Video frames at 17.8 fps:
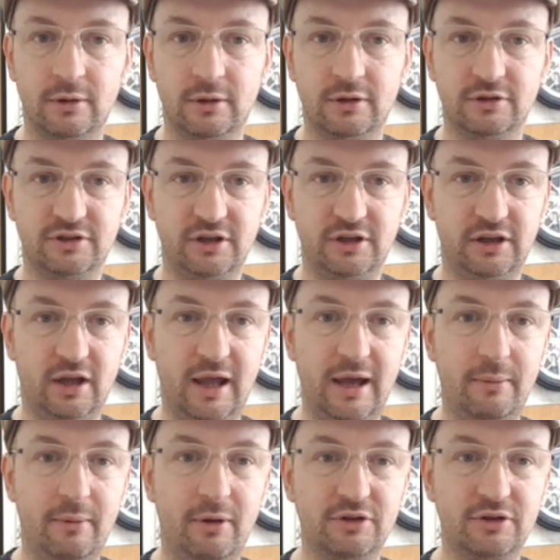So you got
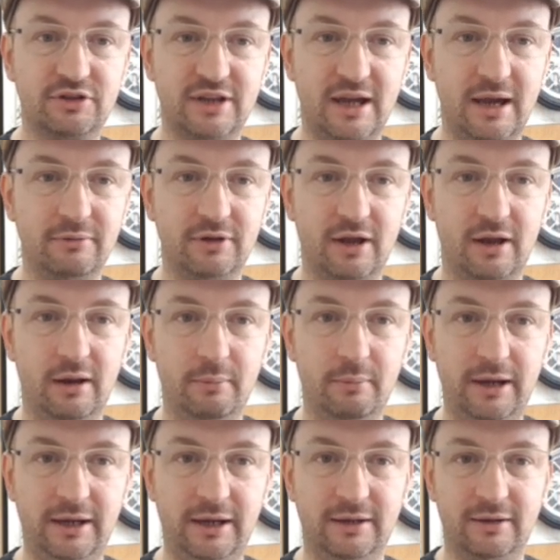AOI sound, and I
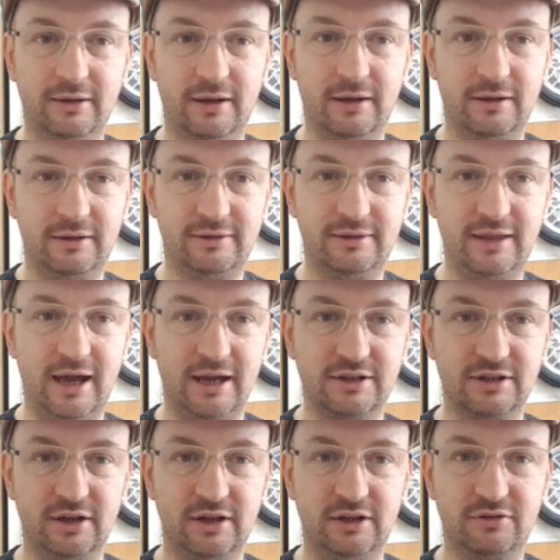mean, that
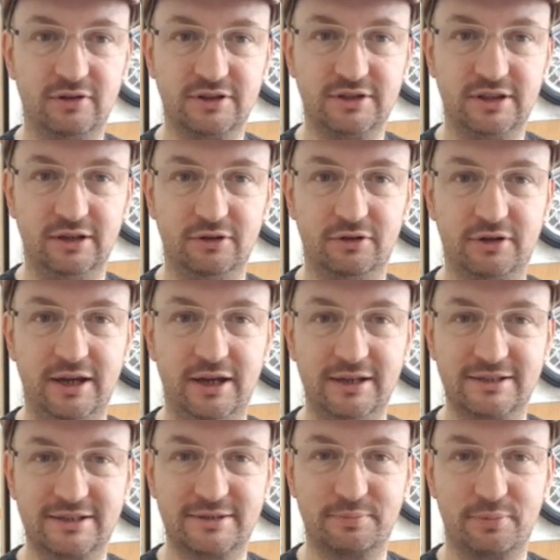is an interesting
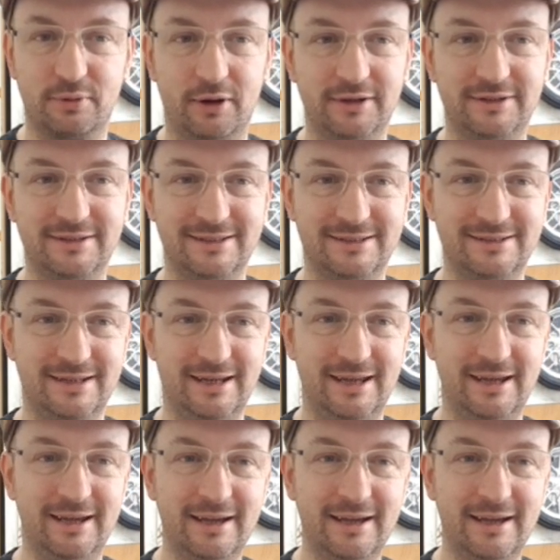looking sprite, isn't it?